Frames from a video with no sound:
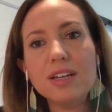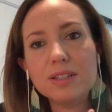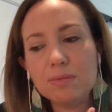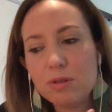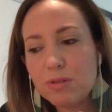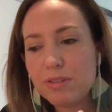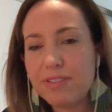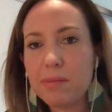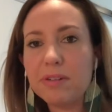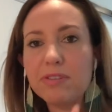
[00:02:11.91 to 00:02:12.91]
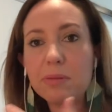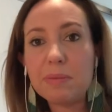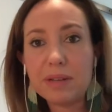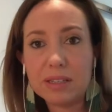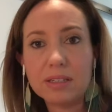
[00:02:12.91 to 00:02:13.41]
to move the family from a
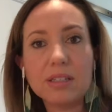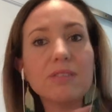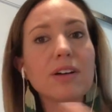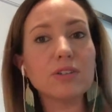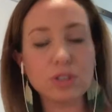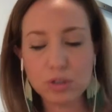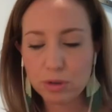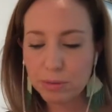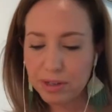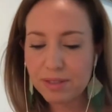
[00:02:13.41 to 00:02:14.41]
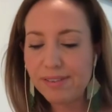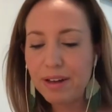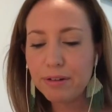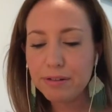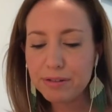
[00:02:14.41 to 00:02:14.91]
place of dysfunction to a place of
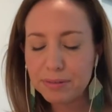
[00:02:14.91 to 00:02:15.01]
health.